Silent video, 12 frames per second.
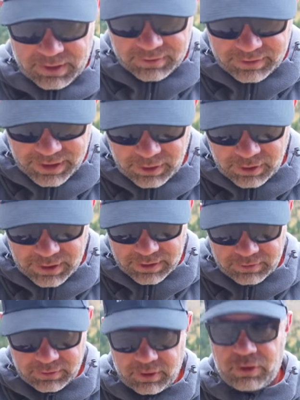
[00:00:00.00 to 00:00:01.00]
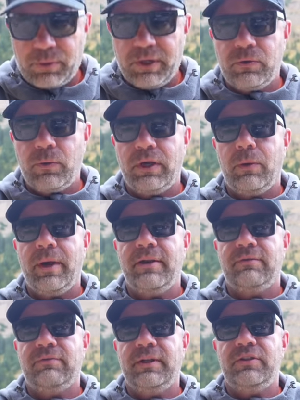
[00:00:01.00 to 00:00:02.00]
So here it is. It's a 320
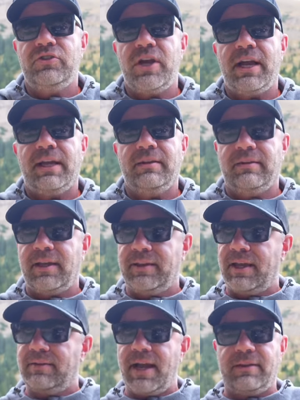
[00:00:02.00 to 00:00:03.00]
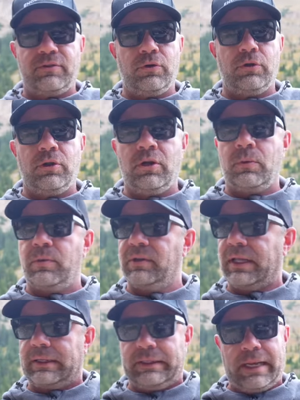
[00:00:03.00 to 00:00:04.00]
weight fleece jacket. It's got that tactical look with
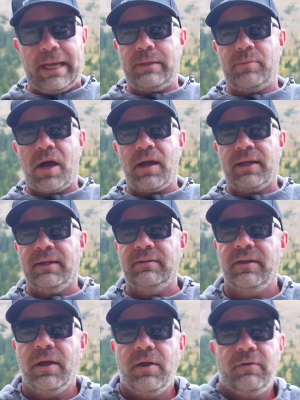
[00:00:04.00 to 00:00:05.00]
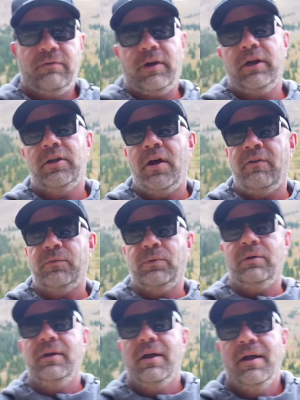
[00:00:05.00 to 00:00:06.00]
like nine pockets, very
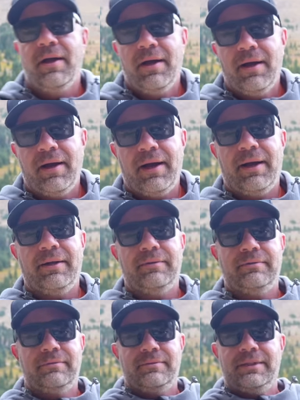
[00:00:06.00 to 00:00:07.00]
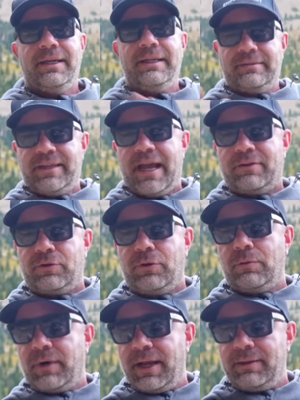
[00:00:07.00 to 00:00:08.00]
comfortable. Uh, it's
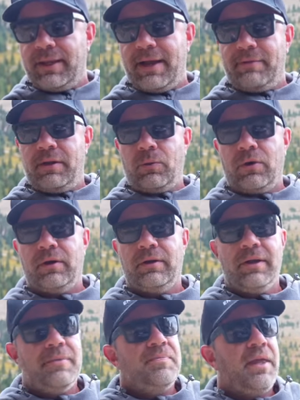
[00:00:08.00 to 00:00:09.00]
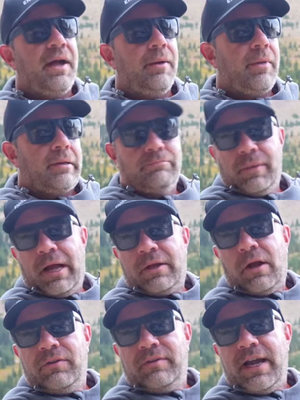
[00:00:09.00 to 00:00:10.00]
tactical, right? They have that in a word. Um, I, I
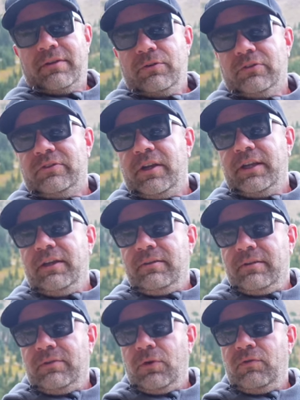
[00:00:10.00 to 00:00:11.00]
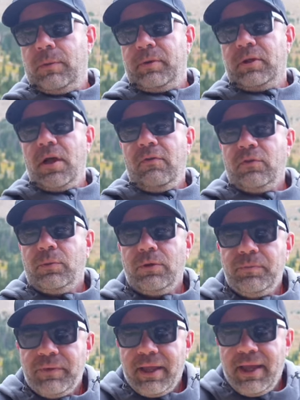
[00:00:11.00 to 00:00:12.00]
call it the tactical snuggie because it's so flippin'
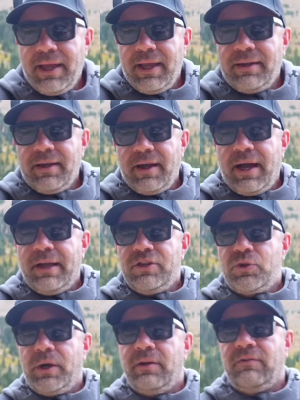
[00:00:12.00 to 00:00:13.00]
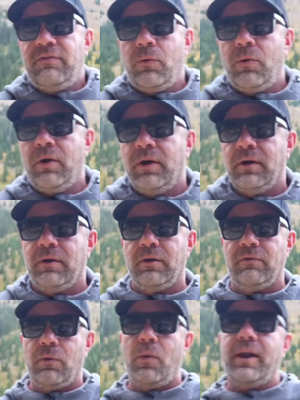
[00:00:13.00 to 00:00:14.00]
comfortable. And uh, I enjoy it for,
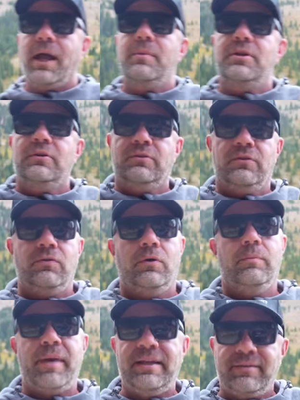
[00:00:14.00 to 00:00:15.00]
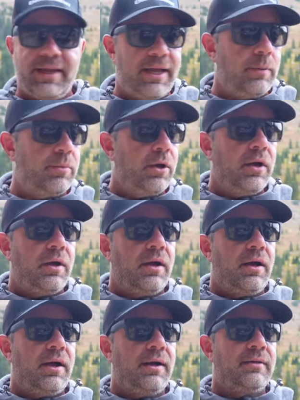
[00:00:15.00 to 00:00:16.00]
for what I've been using it for, base camp,
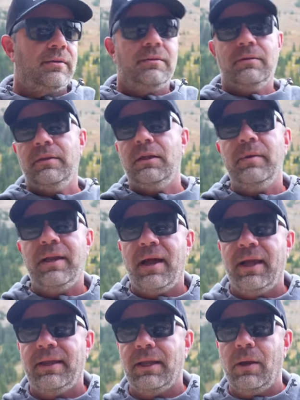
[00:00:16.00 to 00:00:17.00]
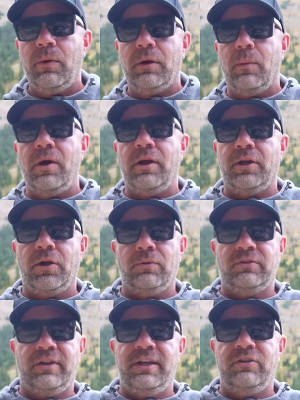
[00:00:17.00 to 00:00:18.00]
a uh, little bit of hiking. I wouldn't want to
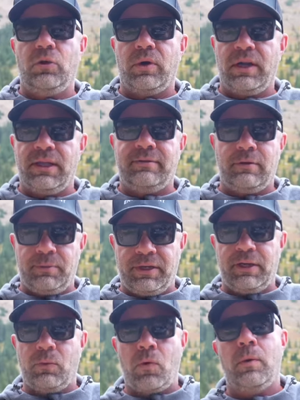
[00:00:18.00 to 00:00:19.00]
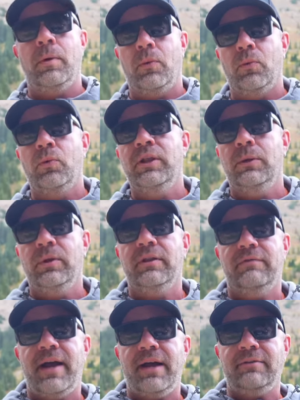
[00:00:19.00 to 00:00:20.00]
go ski touring This so it would get warm really,
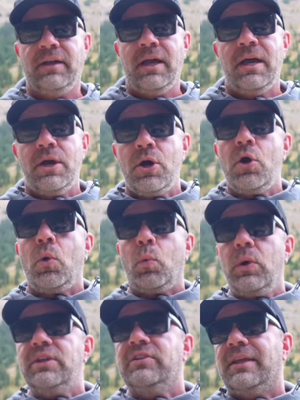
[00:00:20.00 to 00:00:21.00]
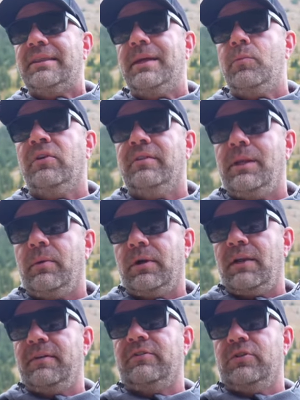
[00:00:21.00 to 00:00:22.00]
really fast, which is I think most of the
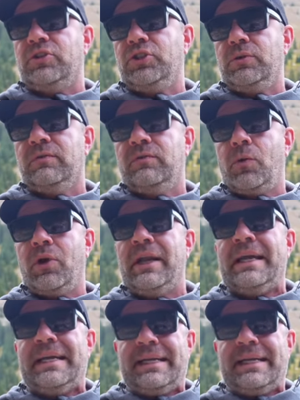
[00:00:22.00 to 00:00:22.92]
demographics are shooting for.